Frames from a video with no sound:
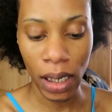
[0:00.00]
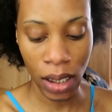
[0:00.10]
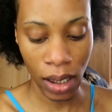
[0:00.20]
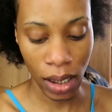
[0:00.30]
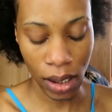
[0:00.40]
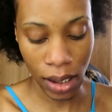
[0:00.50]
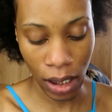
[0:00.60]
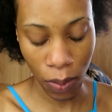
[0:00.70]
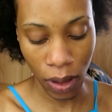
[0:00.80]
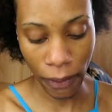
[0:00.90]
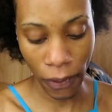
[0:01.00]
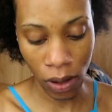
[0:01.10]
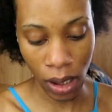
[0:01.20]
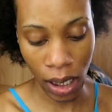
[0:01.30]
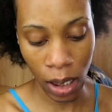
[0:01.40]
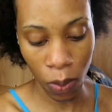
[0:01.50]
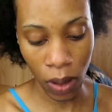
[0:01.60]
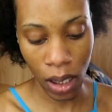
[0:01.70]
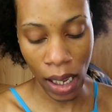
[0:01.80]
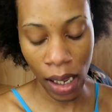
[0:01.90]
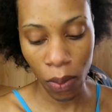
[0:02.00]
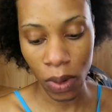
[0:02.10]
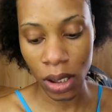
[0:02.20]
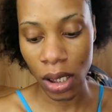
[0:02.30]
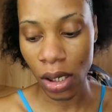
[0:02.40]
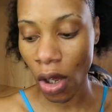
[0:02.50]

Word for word: in it and see what the first item we got, which is